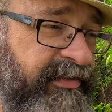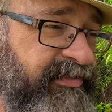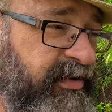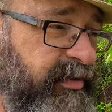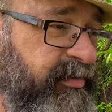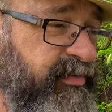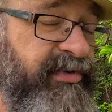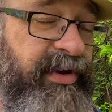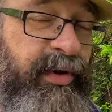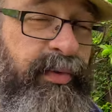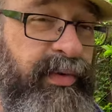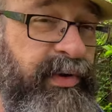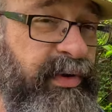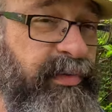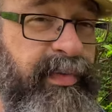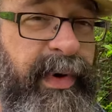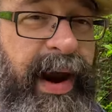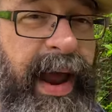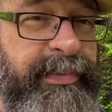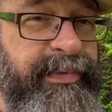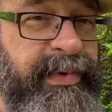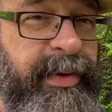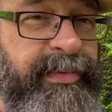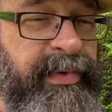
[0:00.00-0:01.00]
stream was done, we
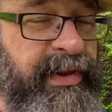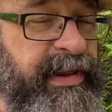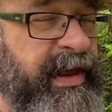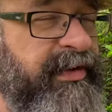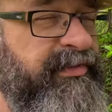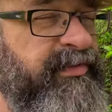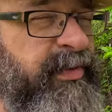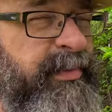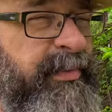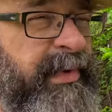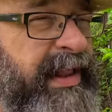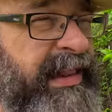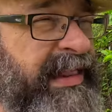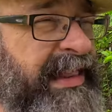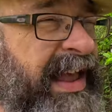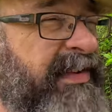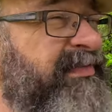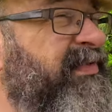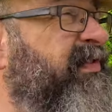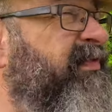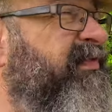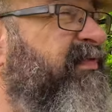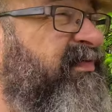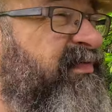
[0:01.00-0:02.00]
wrapped up the live stream about
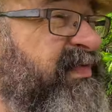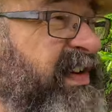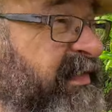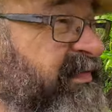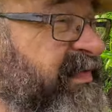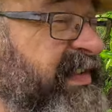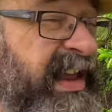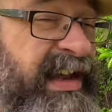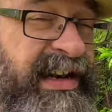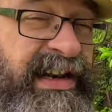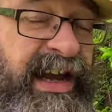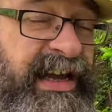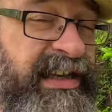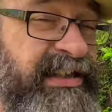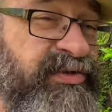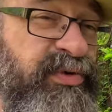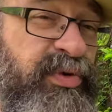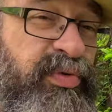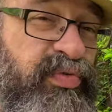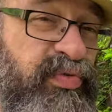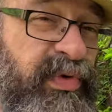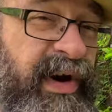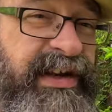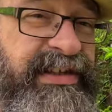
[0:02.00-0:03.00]
11:50 at night.
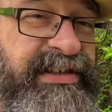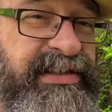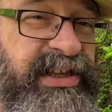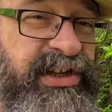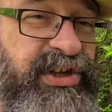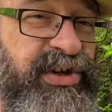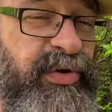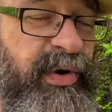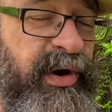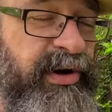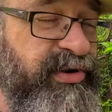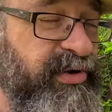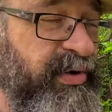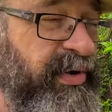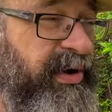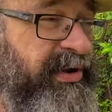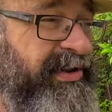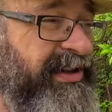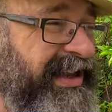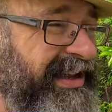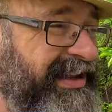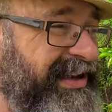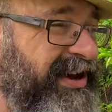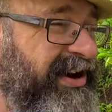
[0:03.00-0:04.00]
So we raced to do our
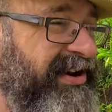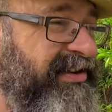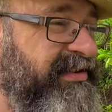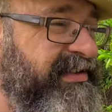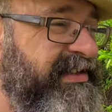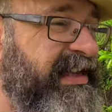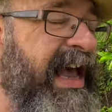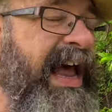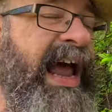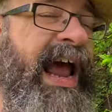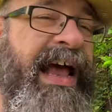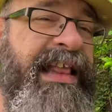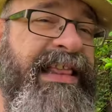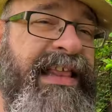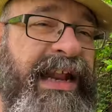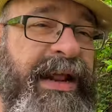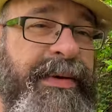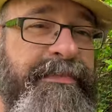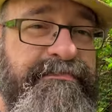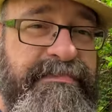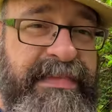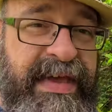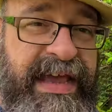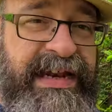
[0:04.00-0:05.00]
Duolingos and then
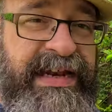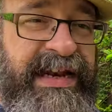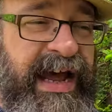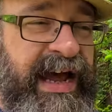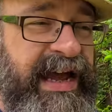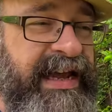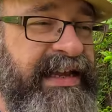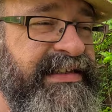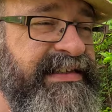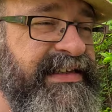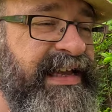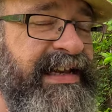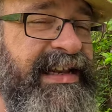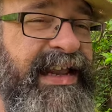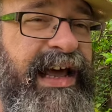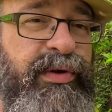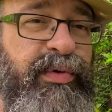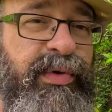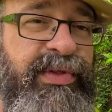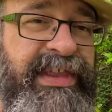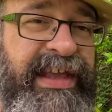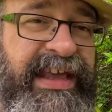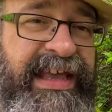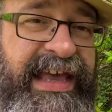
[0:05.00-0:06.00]
at midnight sat
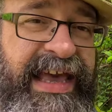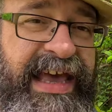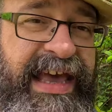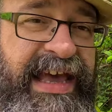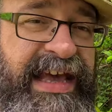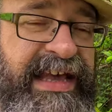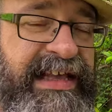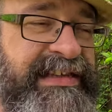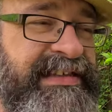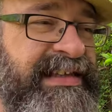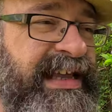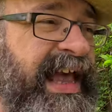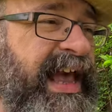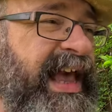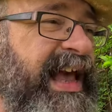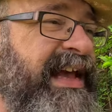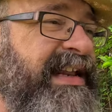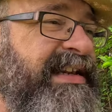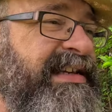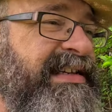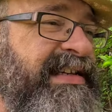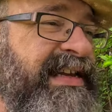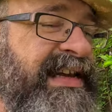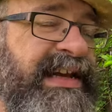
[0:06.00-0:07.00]
down with the kids
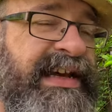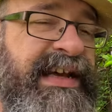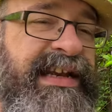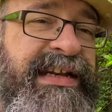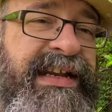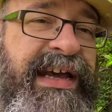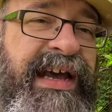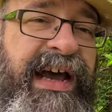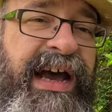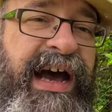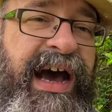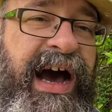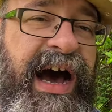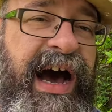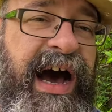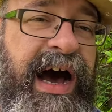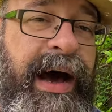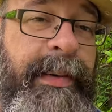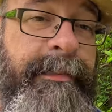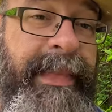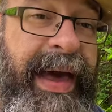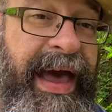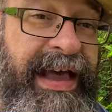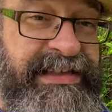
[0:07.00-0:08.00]
and did
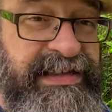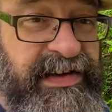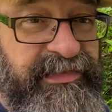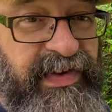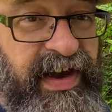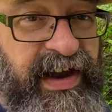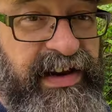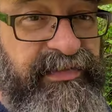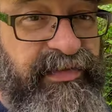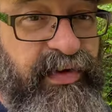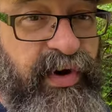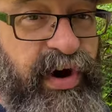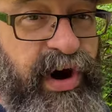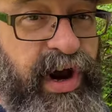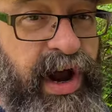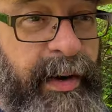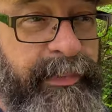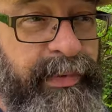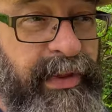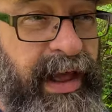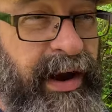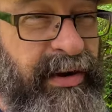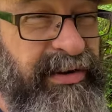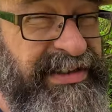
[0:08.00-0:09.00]
Mass Effect for a
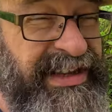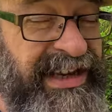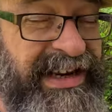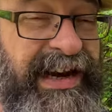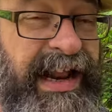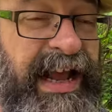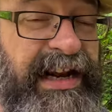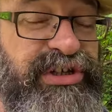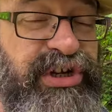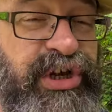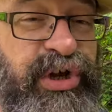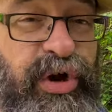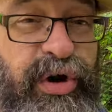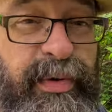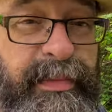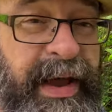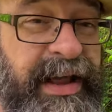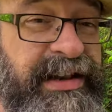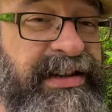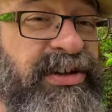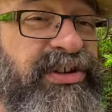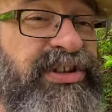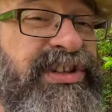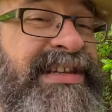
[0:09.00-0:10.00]
couple hours. I didn't actually go to
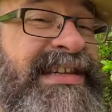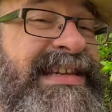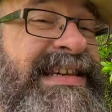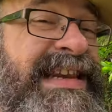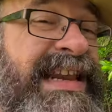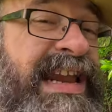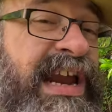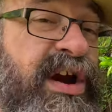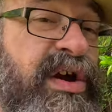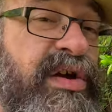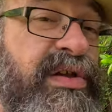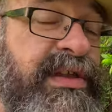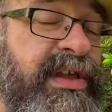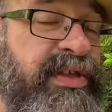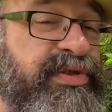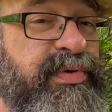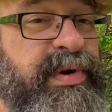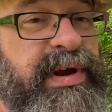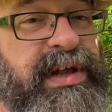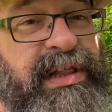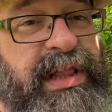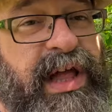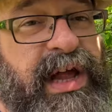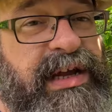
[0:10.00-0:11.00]
bed till nearly
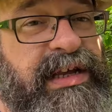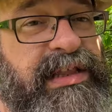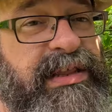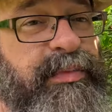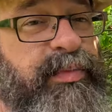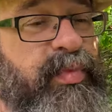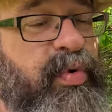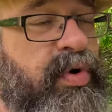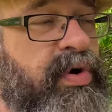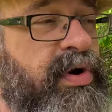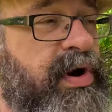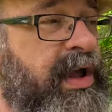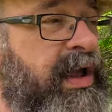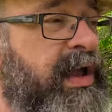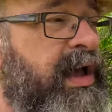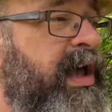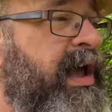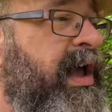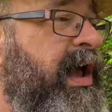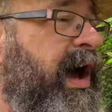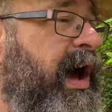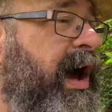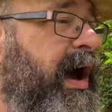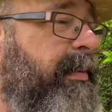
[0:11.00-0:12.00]
3 o'clock in the morning,
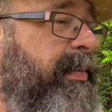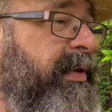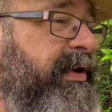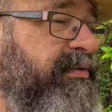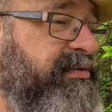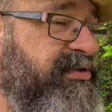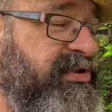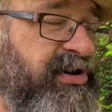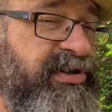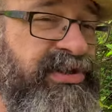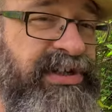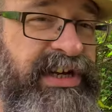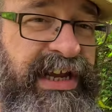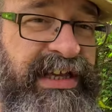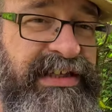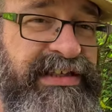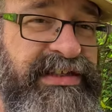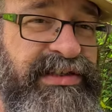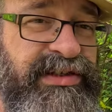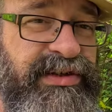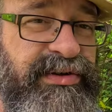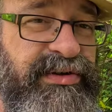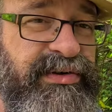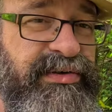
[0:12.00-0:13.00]
but it was our
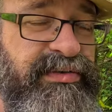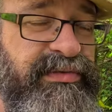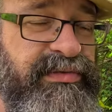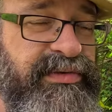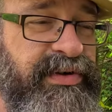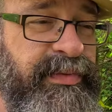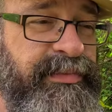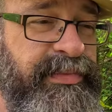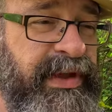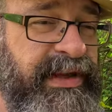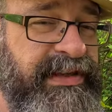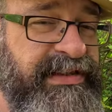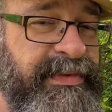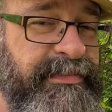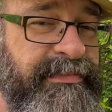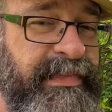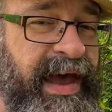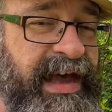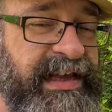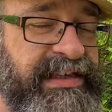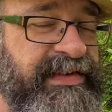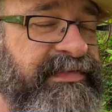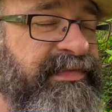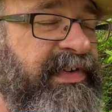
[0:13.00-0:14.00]
chance to play some
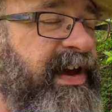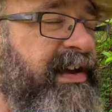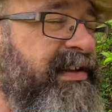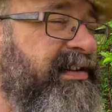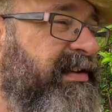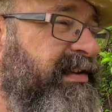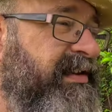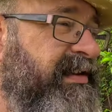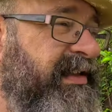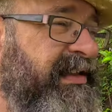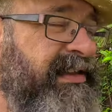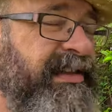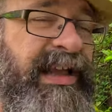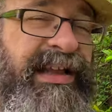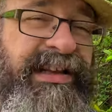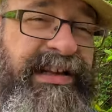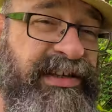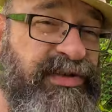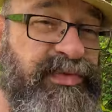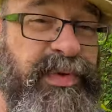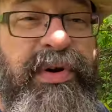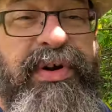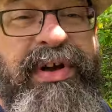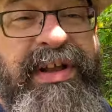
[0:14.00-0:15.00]
Mass Effect
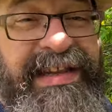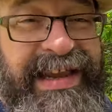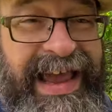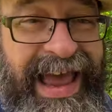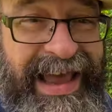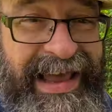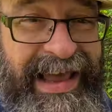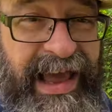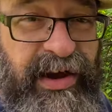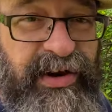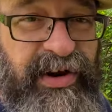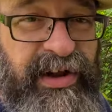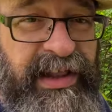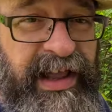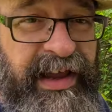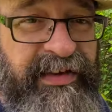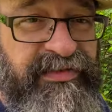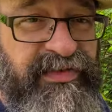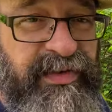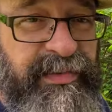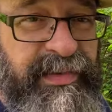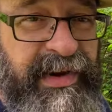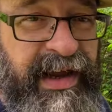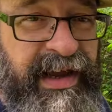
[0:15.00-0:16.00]
because we don't get to hang out on
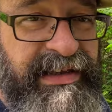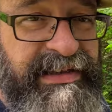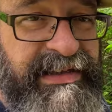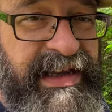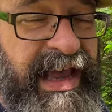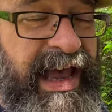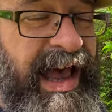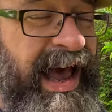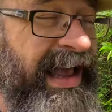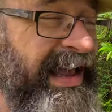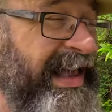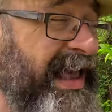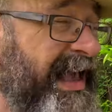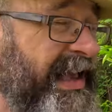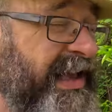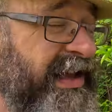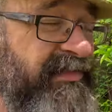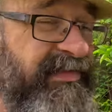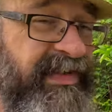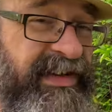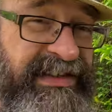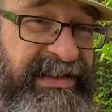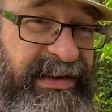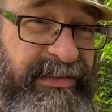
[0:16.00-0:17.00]
live stream days. I can't
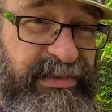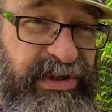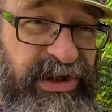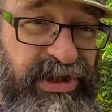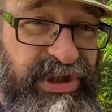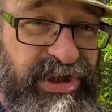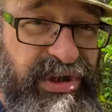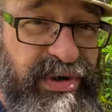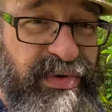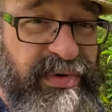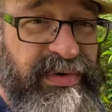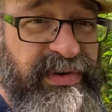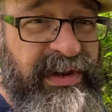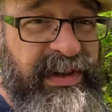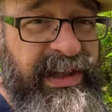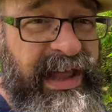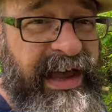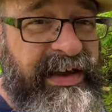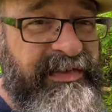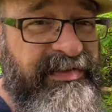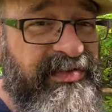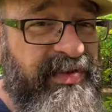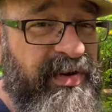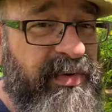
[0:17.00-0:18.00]
convince them to do the
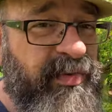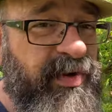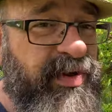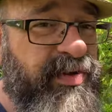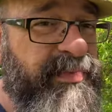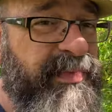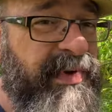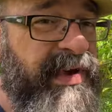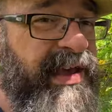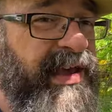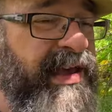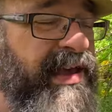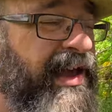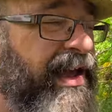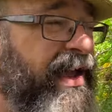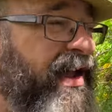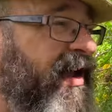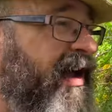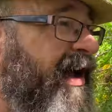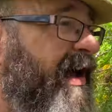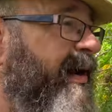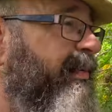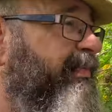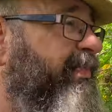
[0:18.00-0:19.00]
live stream with me.
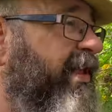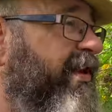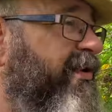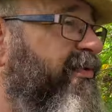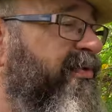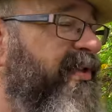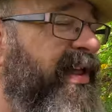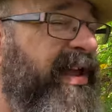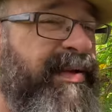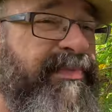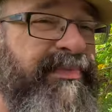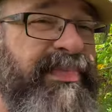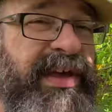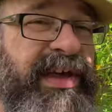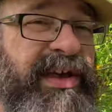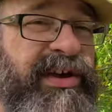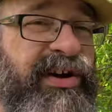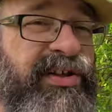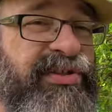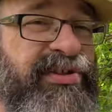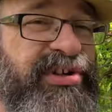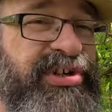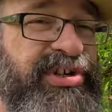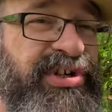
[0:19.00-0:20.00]
They don't like
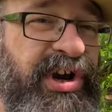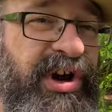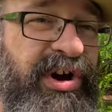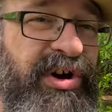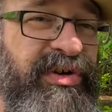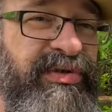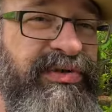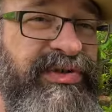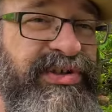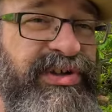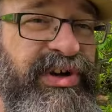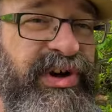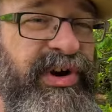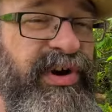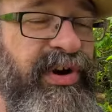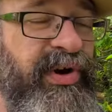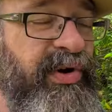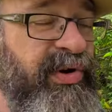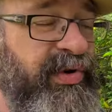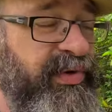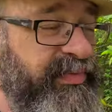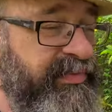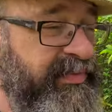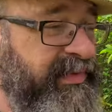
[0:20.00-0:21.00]
being on the show,
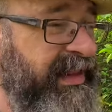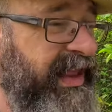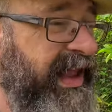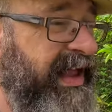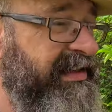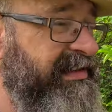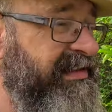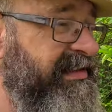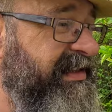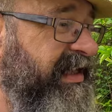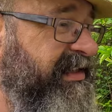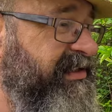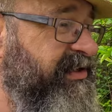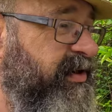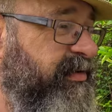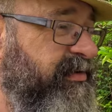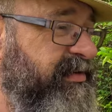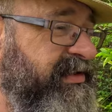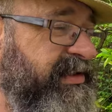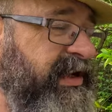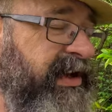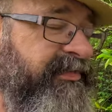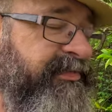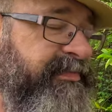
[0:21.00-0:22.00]
so that's
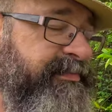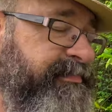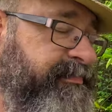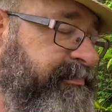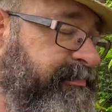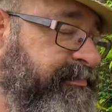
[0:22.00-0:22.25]
always tough.